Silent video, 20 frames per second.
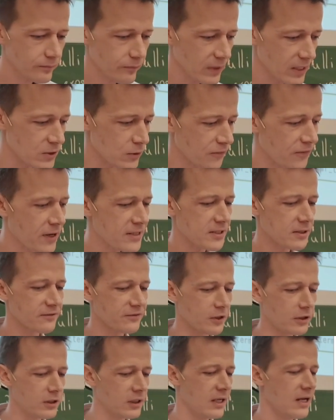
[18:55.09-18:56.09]
So first of
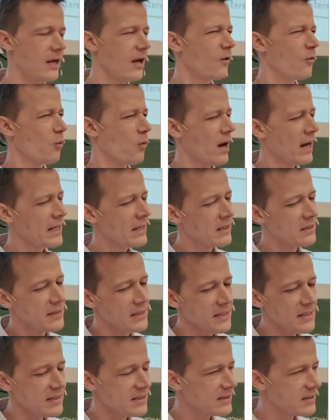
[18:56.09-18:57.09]
all, why are
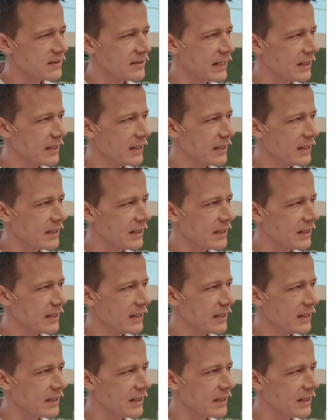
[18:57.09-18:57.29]
these,